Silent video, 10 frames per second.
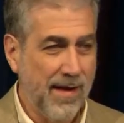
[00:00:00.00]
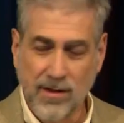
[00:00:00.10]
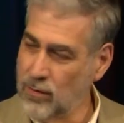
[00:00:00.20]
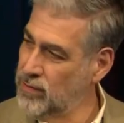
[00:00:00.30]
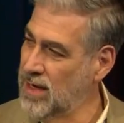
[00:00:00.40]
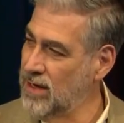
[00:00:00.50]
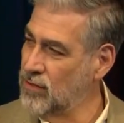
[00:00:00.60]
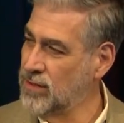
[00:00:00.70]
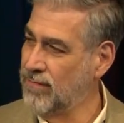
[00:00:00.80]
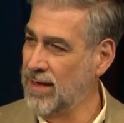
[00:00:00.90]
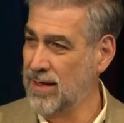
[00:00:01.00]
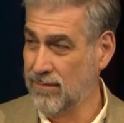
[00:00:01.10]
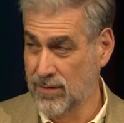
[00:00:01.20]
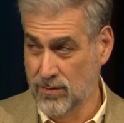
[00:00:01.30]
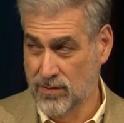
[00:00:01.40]
Note takers, if any
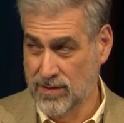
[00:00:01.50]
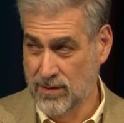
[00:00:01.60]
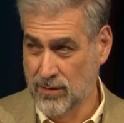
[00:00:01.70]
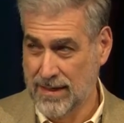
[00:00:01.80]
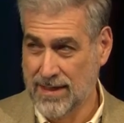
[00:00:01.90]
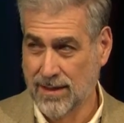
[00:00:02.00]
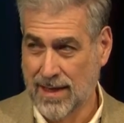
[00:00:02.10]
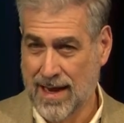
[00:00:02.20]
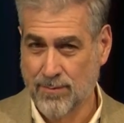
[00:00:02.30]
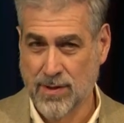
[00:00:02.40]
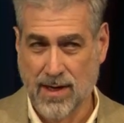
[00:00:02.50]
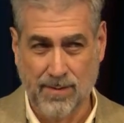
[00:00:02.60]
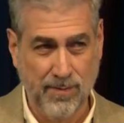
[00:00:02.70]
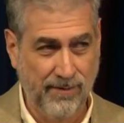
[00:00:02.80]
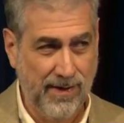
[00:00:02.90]
of you still need a
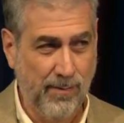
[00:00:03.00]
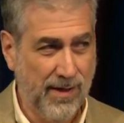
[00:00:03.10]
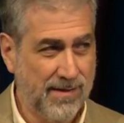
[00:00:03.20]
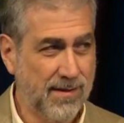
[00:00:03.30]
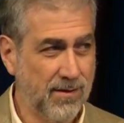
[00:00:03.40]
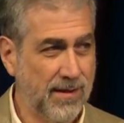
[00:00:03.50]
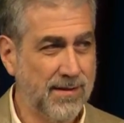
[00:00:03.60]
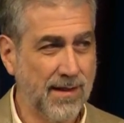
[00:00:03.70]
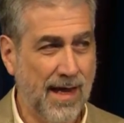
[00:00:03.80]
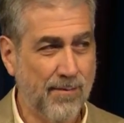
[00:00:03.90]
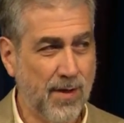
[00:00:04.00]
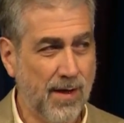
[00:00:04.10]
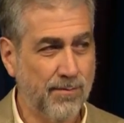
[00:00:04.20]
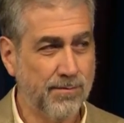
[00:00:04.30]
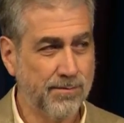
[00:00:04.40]
laptop, if anybody still needs a
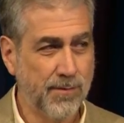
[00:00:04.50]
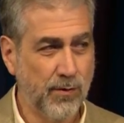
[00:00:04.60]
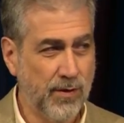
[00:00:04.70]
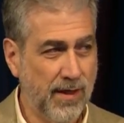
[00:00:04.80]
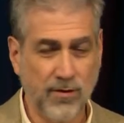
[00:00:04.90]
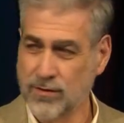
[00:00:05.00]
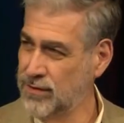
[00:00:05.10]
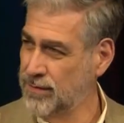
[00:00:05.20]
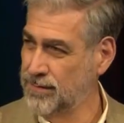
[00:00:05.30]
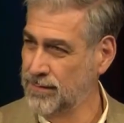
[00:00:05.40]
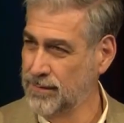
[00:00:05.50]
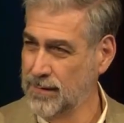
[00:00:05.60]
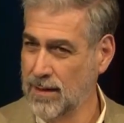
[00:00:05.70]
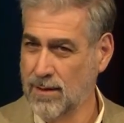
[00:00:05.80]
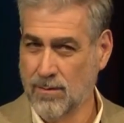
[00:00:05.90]
laptop, note takers,
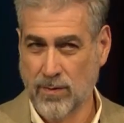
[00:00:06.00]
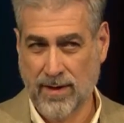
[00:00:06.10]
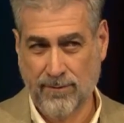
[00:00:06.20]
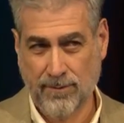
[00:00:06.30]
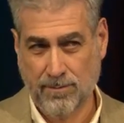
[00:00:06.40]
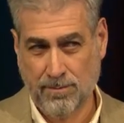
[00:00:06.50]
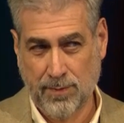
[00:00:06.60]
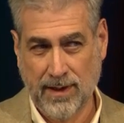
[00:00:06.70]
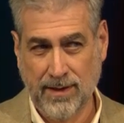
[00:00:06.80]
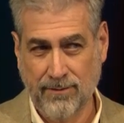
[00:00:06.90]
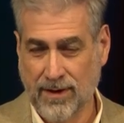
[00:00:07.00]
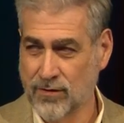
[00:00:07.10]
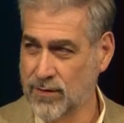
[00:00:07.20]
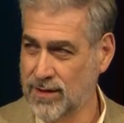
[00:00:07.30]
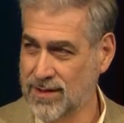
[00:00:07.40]
we have plenty of
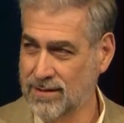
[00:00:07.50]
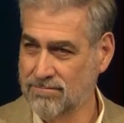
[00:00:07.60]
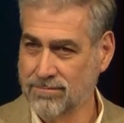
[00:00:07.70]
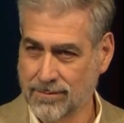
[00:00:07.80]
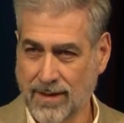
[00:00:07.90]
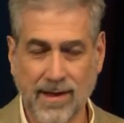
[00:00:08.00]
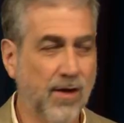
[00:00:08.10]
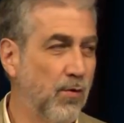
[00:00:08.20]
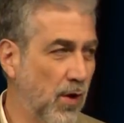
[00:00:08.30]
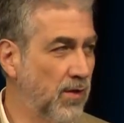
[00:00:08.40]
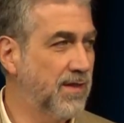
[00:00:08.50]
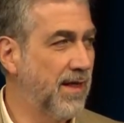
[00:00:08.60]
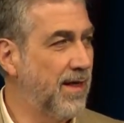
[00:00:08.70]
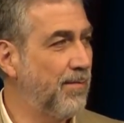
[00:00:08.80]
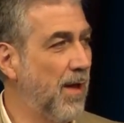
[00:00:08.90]
extras. I think you're all
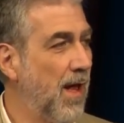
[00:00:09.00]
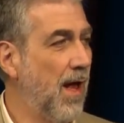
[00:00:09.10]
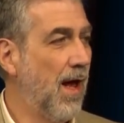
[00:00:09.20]
set up.